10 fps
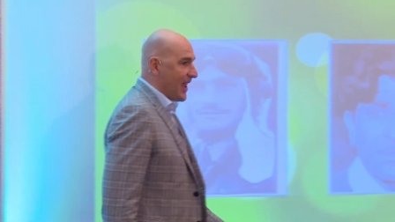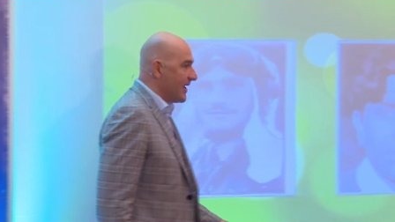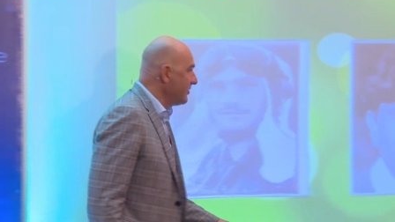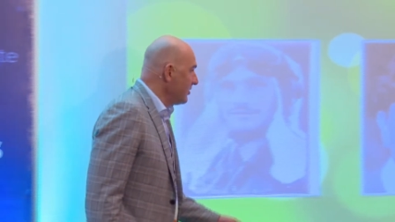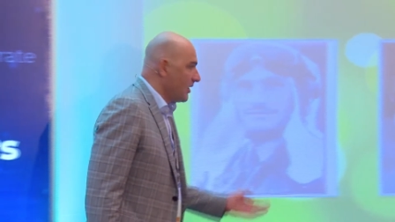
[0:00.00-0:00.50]

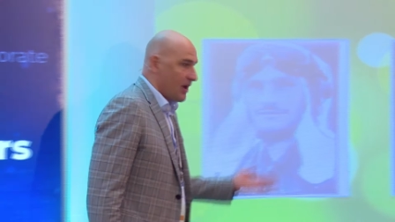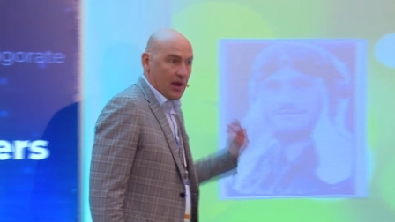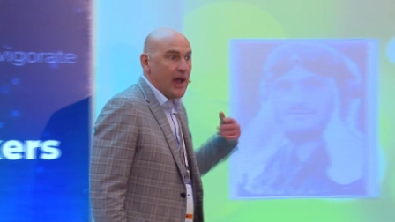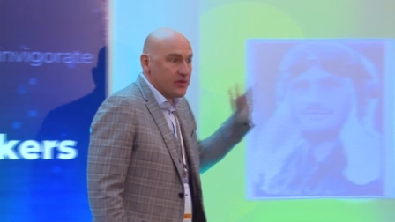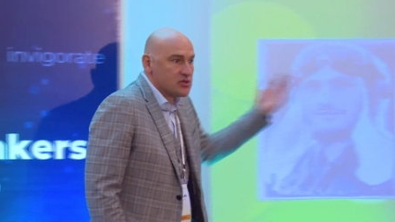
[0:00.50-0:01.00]
And
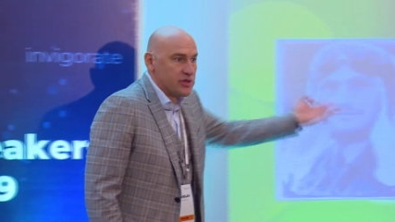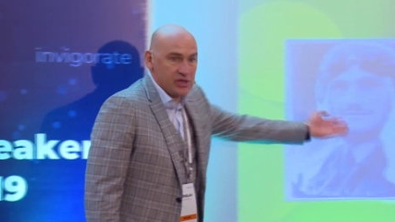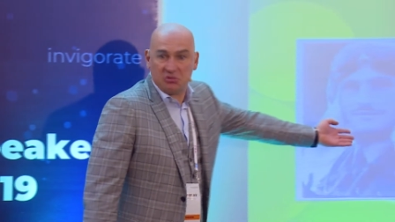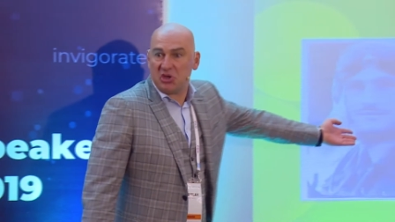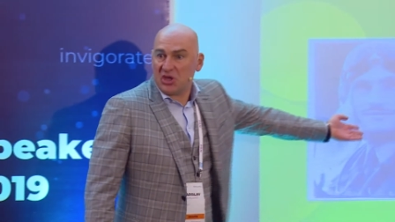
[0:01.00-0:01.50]
I understood
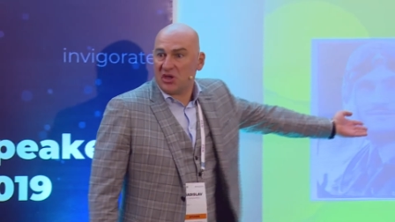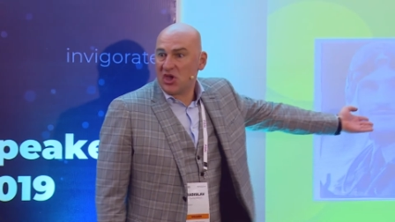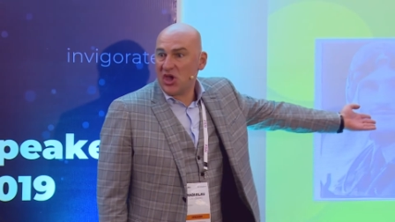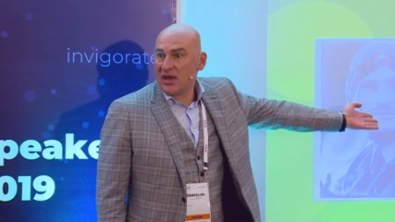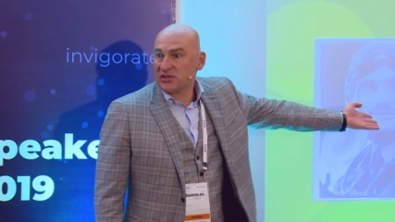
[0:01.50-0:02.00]
that he,
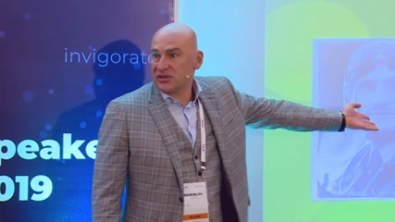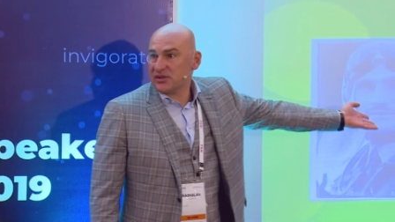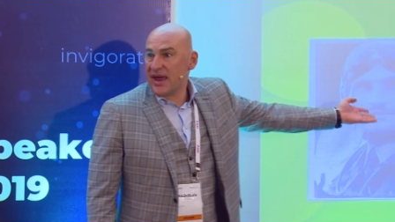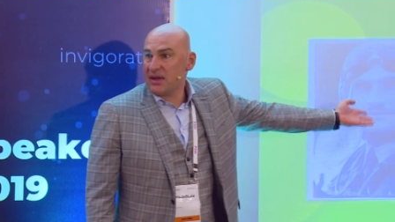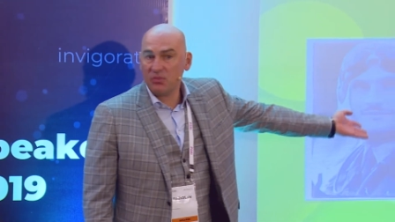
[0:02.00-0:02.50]
he had
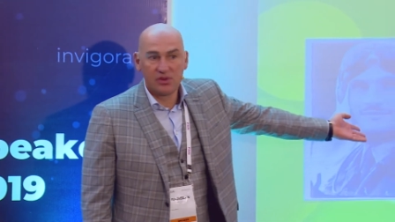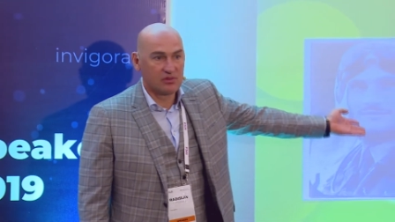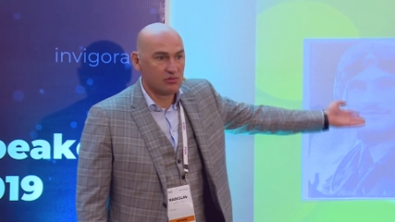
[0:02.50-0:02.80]
name